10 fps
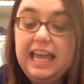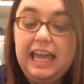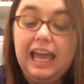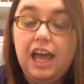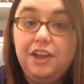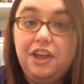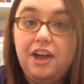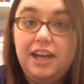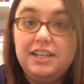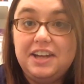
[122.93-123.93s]
a
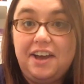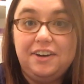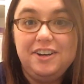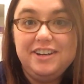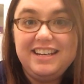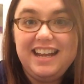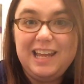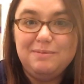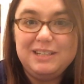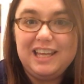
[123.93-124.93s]
goddaughter
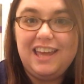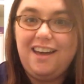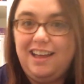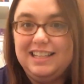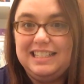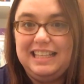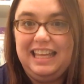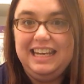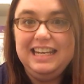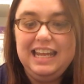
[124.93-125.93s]
named
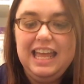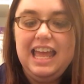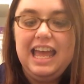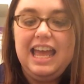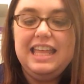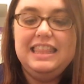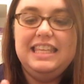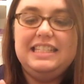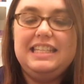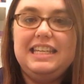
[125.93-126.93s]
Goslin, and
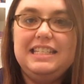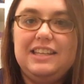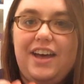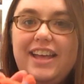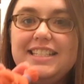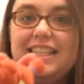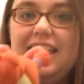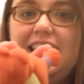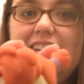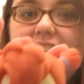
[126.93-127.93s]
this is
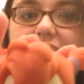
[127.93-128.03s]
Goslin,